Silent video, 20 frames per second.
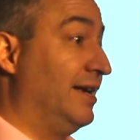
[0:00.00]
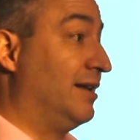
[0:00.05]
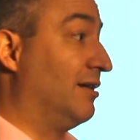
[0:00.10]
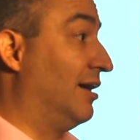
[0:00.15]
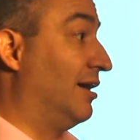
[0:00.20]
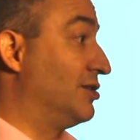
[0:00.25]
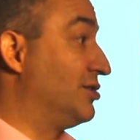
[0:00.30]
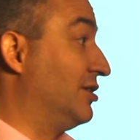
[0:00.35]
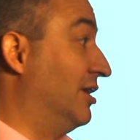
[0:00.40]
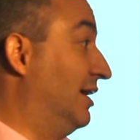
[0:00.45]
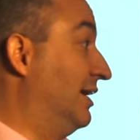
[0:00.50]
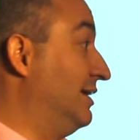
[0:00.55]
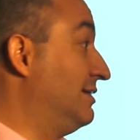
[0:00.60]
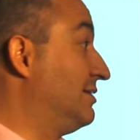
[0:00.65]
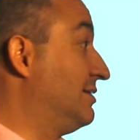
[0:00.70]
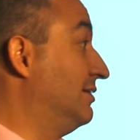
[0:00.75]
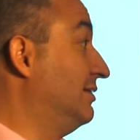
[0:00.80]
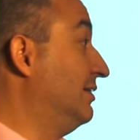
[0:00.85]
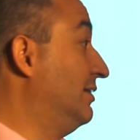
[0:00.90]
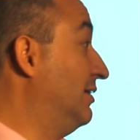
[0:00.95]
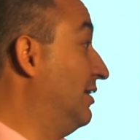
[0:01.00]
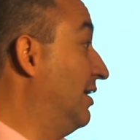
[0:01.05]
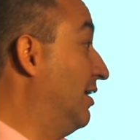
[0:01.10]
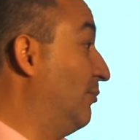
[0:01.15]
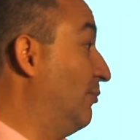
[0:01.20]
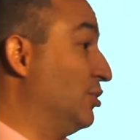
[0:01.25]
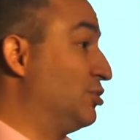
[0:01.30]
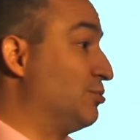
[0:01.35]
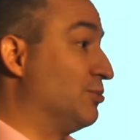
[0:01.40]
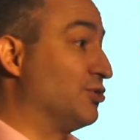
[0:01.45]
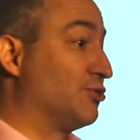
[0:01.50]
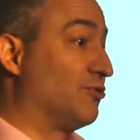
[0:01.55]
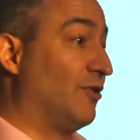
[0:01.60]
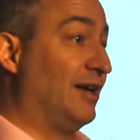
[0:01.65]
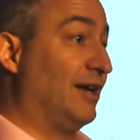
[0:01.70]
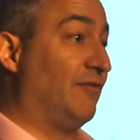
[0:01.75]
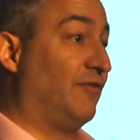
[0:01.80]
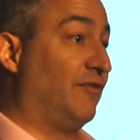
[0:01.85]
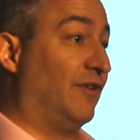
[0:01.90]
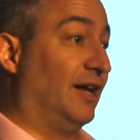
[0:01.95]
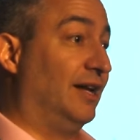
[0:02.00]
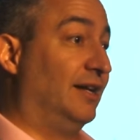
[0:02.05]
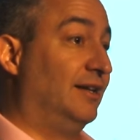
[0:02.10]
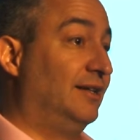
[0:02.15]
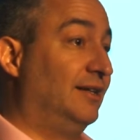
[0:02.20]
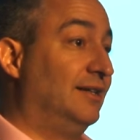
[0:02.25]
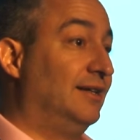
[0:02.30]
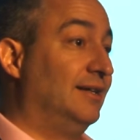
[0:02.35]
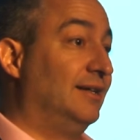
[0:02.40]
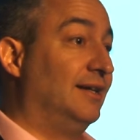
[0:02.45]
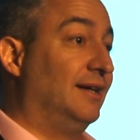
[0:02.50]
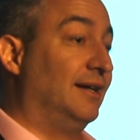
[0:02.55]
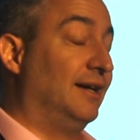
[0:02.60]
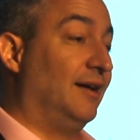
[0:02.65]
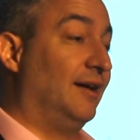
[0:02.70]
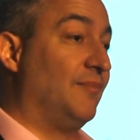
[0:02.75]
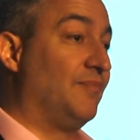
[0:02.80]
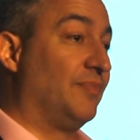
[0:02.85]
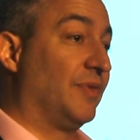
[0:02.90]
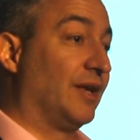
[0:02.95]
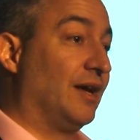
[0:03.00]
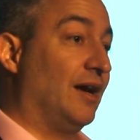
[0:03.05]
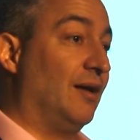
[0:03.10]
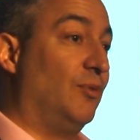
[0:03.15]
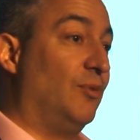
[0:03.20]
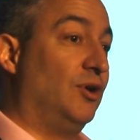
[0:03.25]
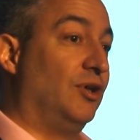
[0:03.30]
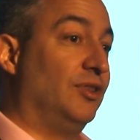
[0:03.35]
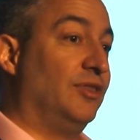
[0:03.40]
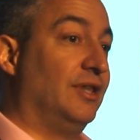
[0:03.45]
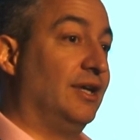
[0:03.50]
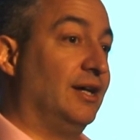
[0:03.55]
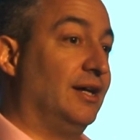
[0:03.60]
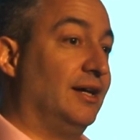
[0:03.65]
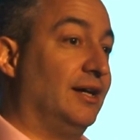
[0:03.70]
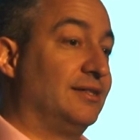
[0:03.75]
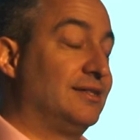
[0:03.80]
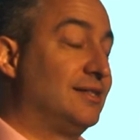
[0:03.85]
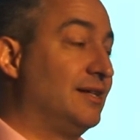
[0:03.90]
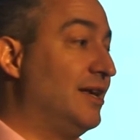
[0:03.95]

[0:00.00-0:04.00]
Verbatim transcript: league last night, um, which was great fun. Um, I'm on the